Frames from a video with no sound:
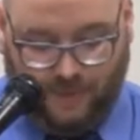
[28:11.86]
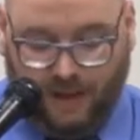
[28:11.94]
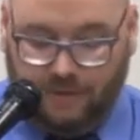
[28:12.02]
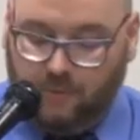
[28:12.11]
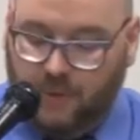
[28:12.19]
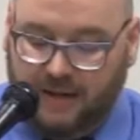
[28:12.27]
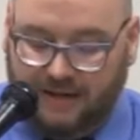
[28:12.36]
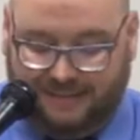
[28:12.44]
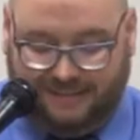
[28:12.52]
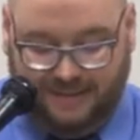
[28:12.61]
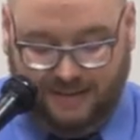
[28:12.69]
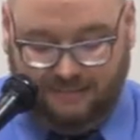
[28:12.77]
as when I
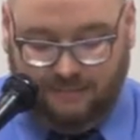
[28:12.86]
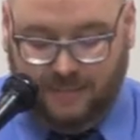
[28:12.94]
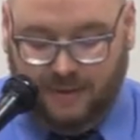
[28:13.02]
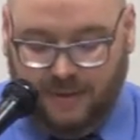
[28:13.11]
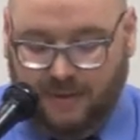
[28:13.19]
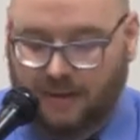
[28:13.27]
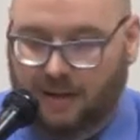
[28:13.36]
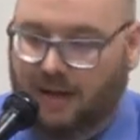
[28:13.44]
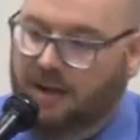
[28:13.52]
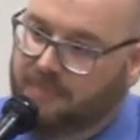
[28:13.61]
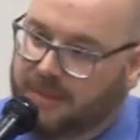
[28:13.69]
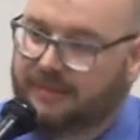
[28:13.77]
said,
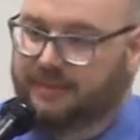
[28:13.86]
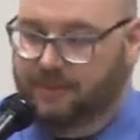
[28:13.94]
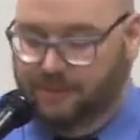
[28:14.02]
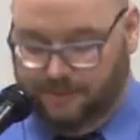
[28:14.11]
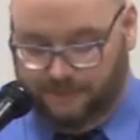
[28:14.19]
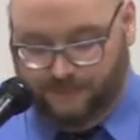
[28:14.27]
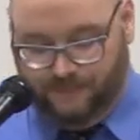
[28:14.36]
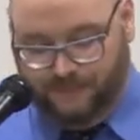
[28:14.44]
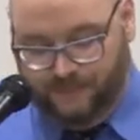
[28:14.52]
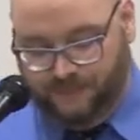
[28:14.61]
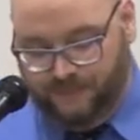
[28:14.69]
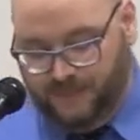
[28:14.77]
I miss you,
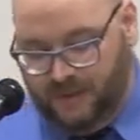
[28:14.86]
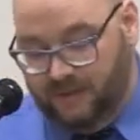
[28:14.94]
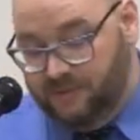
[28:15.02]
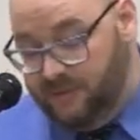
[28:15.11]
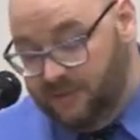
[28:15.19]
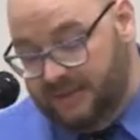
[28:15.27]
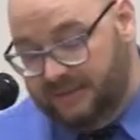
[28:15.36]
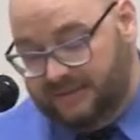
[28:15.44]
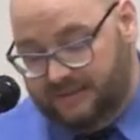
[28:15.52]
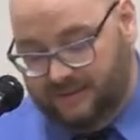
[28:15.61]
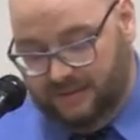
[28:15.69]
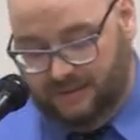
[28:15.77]
into
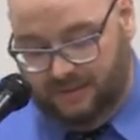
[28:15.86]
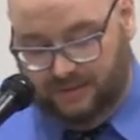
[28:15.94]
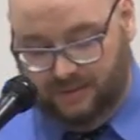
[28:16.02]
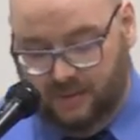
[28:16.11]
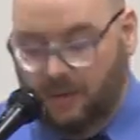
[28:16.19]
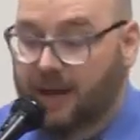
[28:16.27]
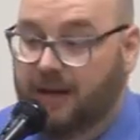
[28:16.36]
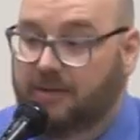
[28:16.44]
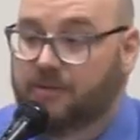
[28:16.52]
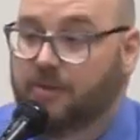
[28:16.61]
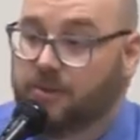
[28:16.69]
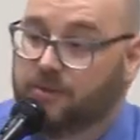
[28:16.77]
this you
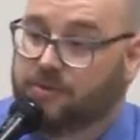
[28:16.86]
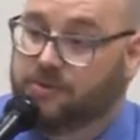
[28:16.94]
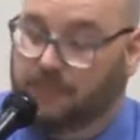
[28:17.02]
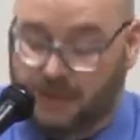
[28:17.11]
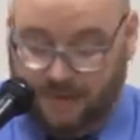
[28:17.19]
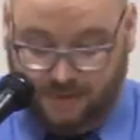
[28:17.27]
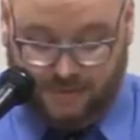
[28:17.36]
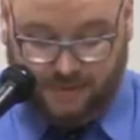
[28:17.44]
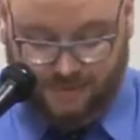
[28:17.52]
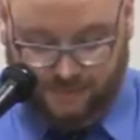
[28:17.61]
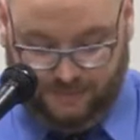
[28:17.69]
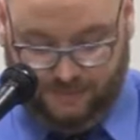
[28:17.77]
had no response.
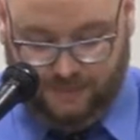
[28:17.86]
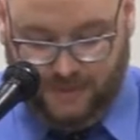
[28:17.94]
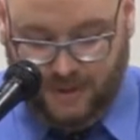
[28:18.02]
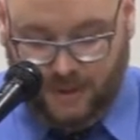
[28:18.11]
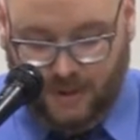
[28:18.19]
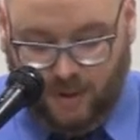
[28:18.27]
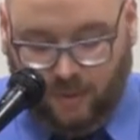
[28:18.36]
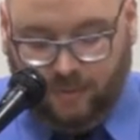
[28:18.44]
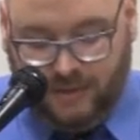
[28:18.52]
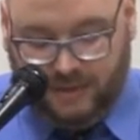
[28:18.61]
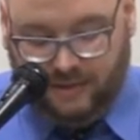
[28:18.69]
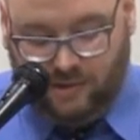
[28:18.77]

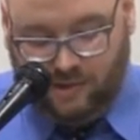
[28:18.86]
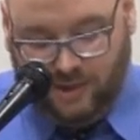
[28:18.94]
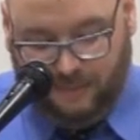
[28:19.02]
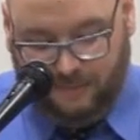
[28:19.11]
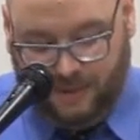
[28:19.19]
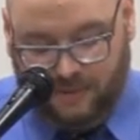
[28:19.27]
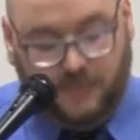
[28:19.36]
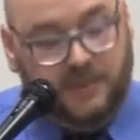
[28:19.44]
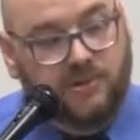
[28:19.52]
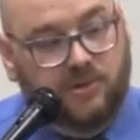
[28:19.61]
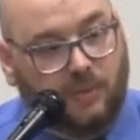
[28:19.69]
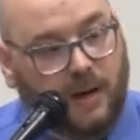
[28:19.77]
Only that the ship has
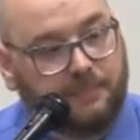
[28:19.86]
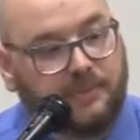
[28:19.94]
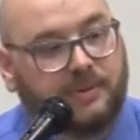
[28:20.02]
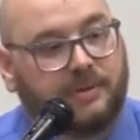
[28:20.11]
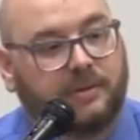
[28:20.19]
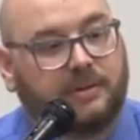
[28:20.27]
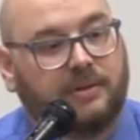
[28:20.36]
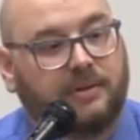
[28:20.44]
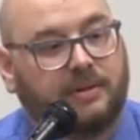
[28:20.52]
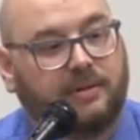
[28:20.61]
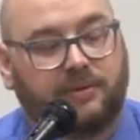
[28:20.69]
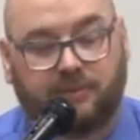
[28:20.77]
been swept,
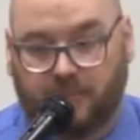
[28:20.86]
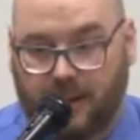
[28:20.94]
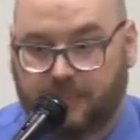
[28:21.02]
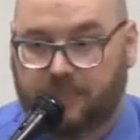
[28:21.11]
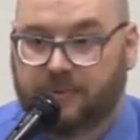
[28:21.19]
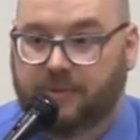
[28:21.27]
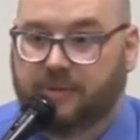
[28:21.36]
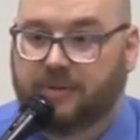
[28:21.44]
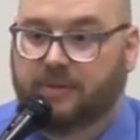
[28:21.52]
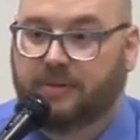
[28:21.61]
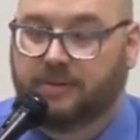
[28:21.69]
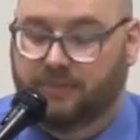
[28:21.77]
swept,
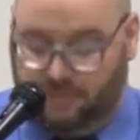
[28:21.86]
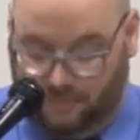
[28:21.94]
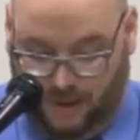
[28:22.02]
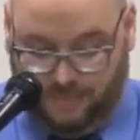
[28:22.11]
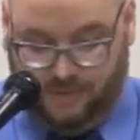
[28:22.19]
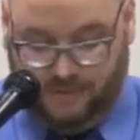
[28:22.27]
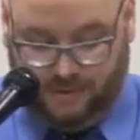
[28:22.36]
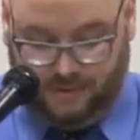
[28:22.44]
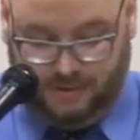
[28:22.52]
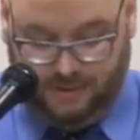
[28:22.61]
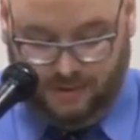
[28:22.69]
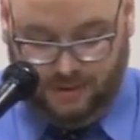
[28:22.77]
swept,
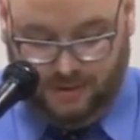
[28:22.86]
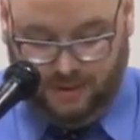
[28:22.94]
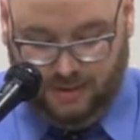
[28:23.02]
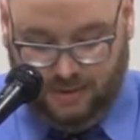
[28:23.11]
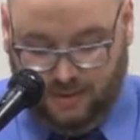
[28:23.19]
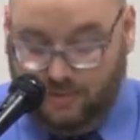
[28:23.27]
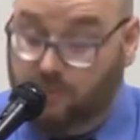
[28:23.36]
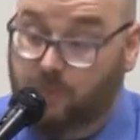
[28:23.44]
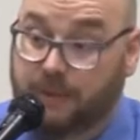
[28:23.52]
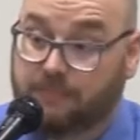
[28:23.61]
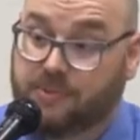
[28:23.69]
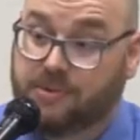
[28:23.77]

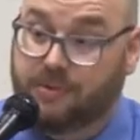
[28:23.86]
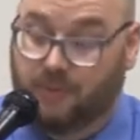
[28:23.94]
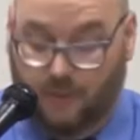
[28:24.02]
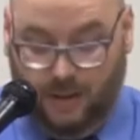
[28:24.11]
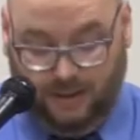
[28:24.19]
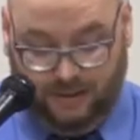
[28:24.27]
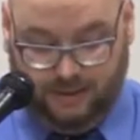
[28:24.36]
sweeps away.